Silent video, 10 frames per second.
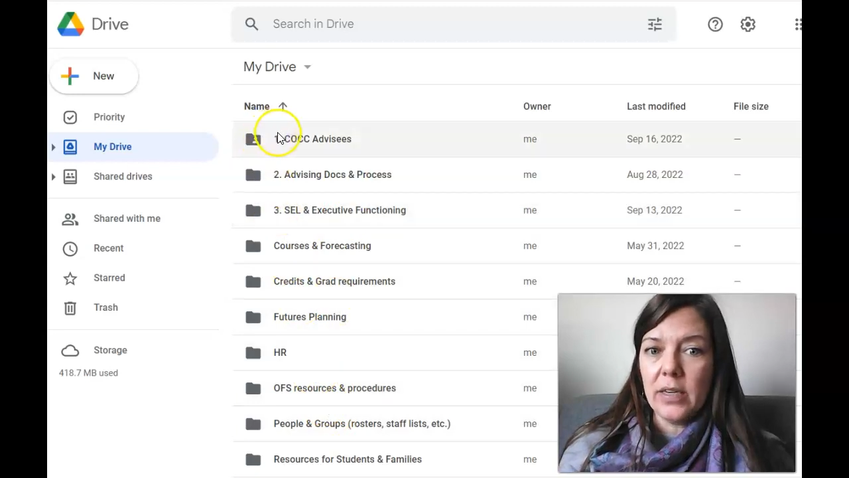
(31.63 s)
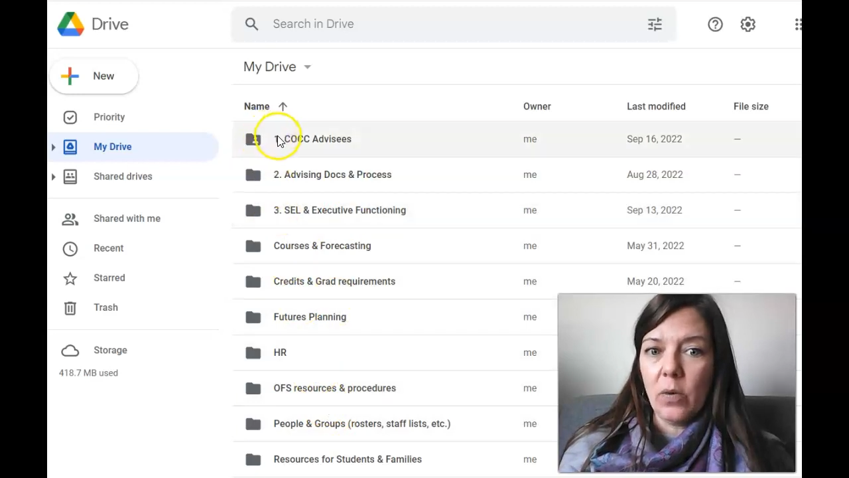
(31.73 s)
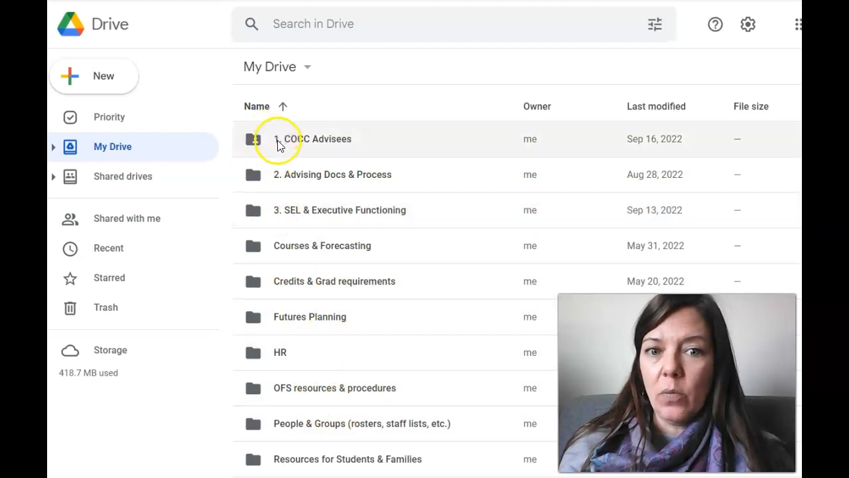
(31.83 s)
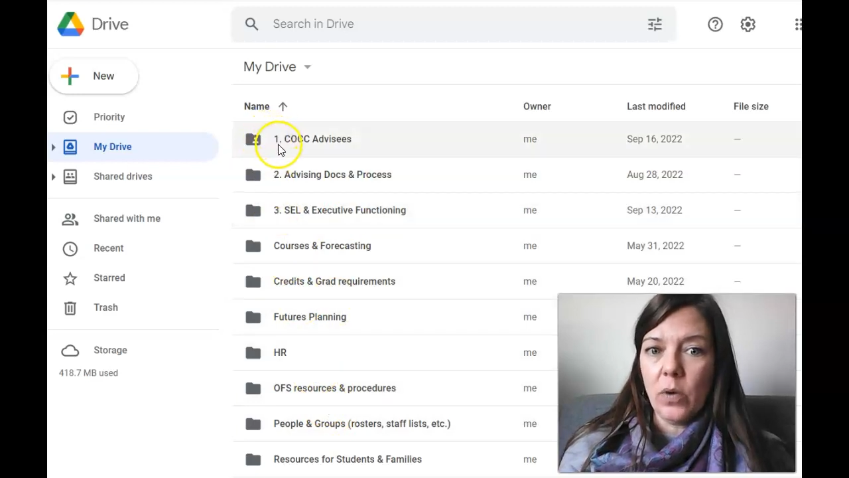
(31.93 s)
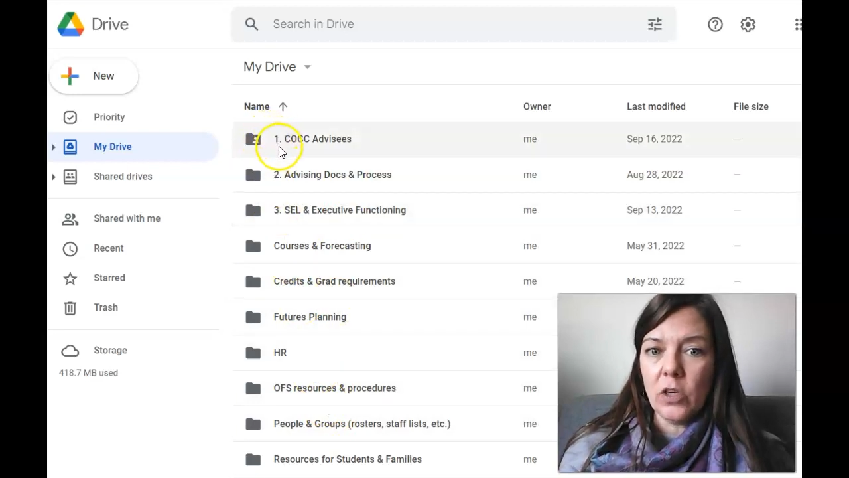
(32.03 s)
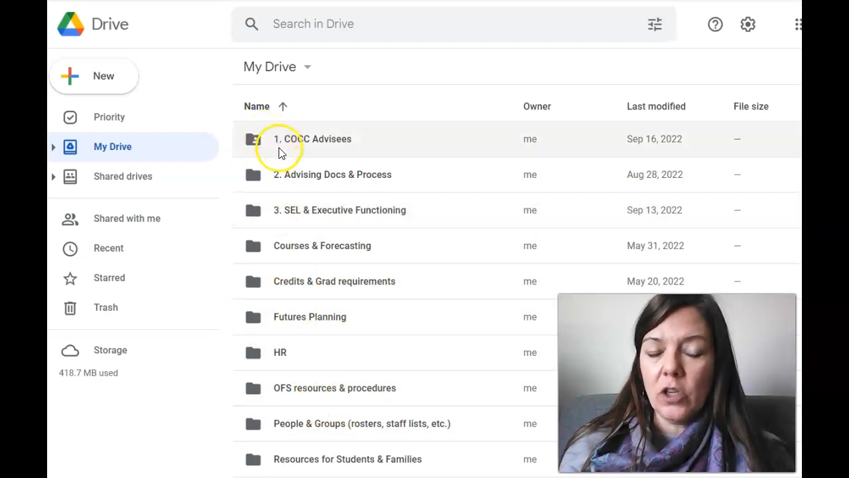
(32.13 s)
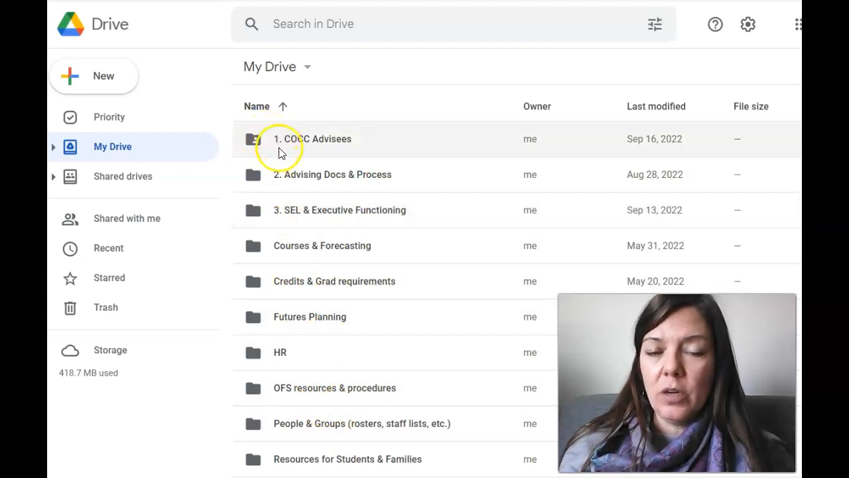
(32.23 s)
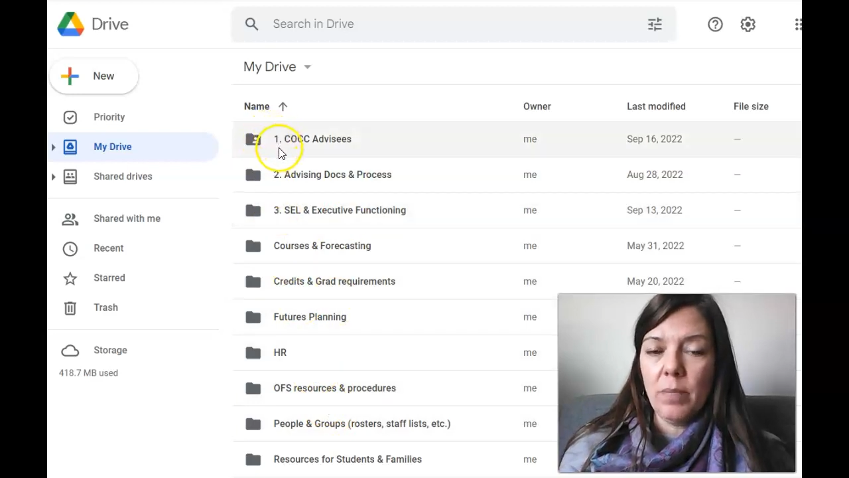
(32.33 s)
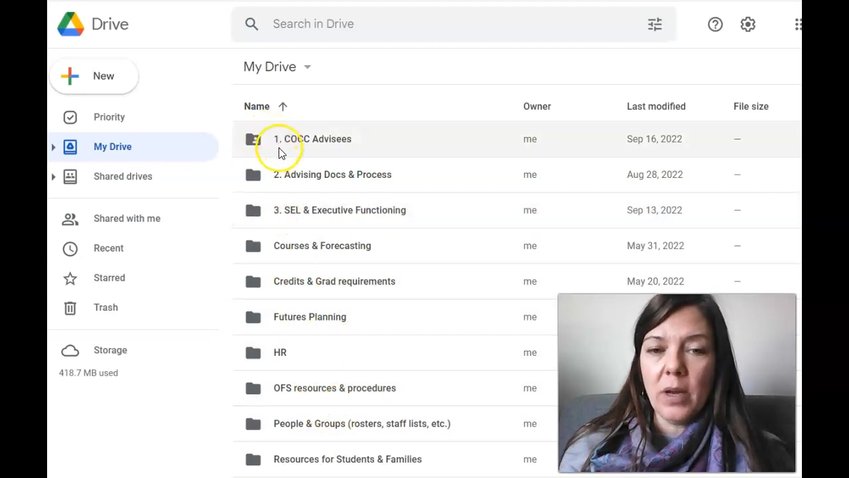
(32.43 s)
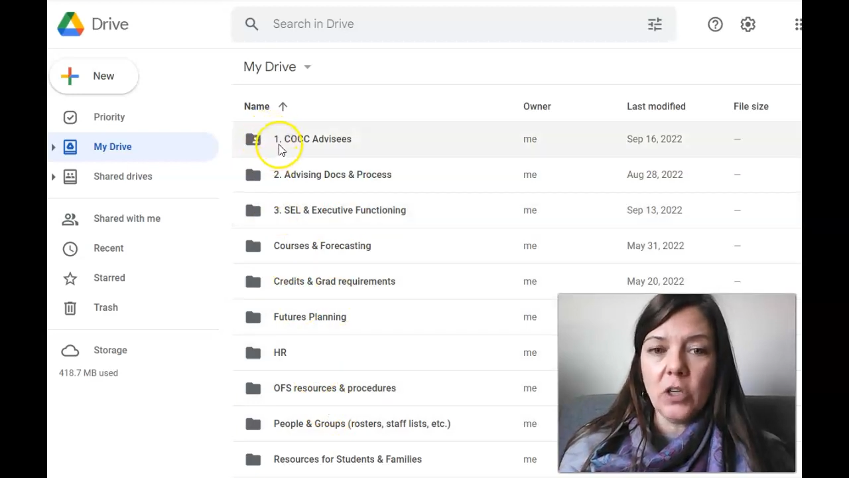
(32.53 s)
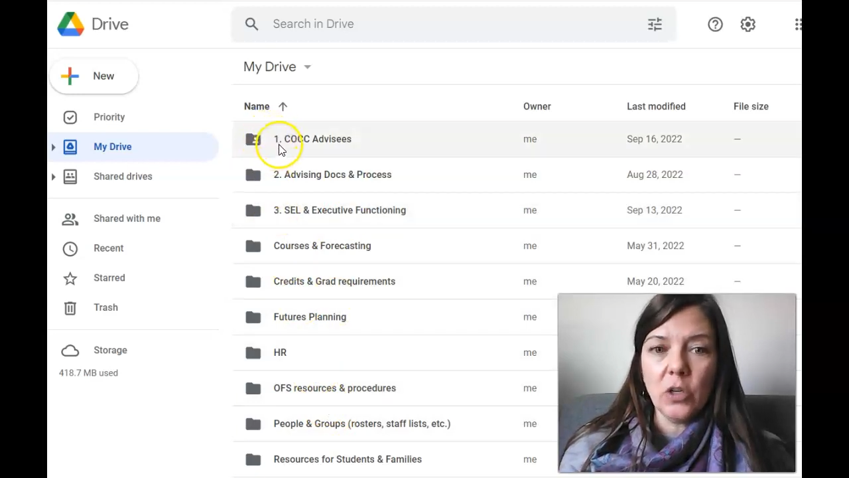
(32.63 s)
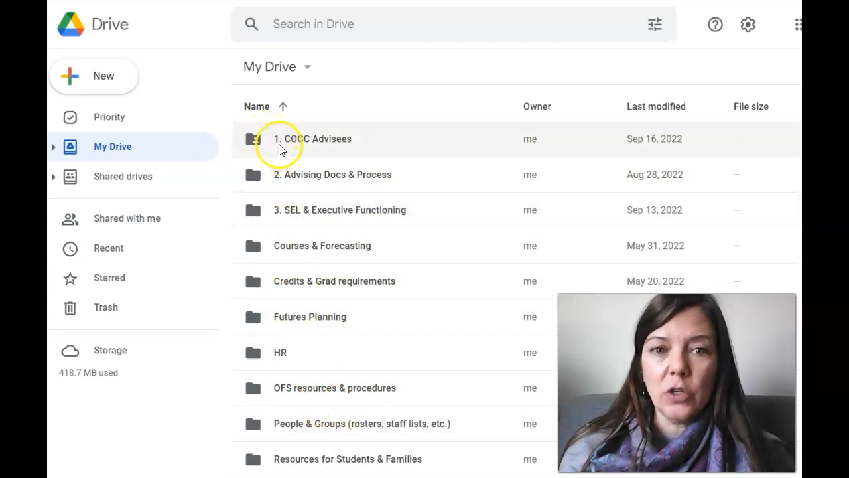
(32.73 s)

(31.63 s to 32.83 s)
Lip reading: done what she mentioned,